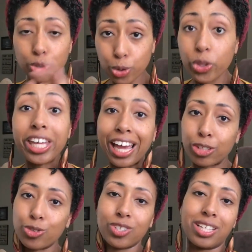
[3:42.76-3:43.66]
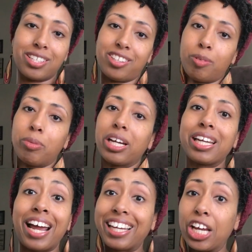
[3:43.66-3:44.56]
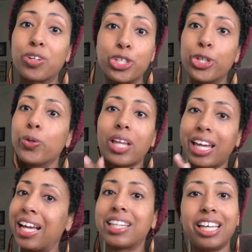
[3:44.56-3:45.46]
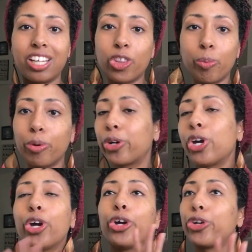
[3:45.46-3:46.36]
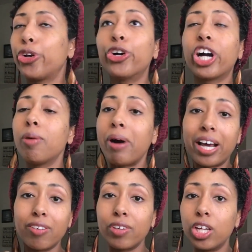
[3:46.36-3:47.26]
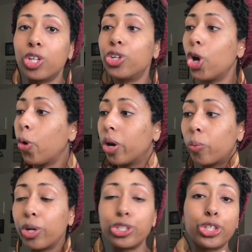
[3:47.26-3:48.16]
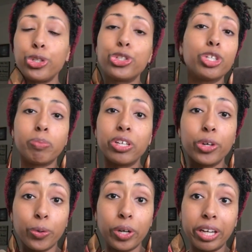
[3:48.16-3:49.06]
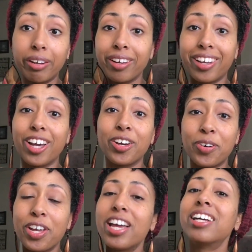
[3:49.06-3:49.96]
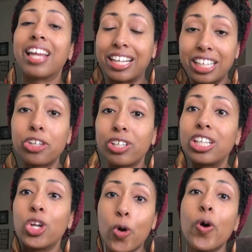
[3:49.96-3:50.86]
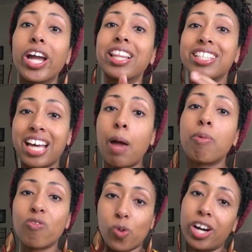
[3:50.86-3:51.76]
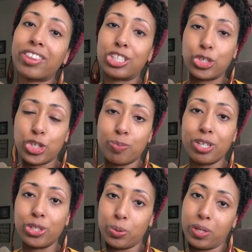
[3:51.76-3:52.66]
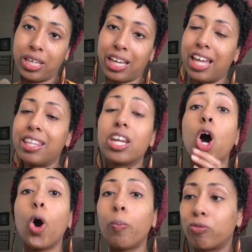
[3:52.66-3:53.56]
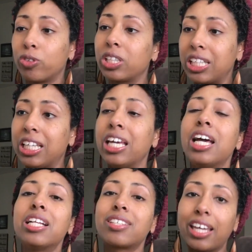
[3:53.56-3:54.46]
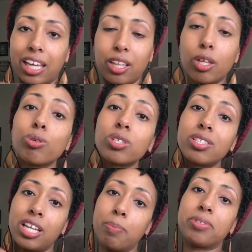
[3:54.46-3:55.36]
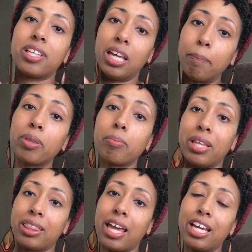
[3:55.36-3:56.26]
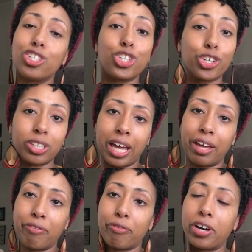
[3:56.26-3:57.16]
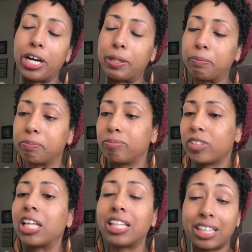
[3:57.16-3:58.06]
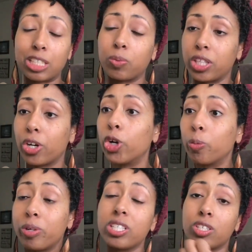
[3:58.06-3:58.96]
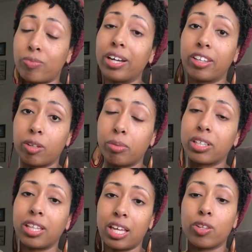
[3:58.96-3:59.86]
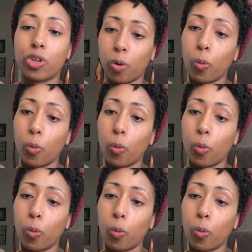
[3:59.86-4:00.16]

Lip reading: do the exercises in the book, and I guarantee you, like at the end of the book, you're going to come out of it knowing what you should be doing. Like literally knowing the type of work that you should be doing, and then hopefully taking those steps to implement that into your life. I think that's what their hope is in writing the book, that there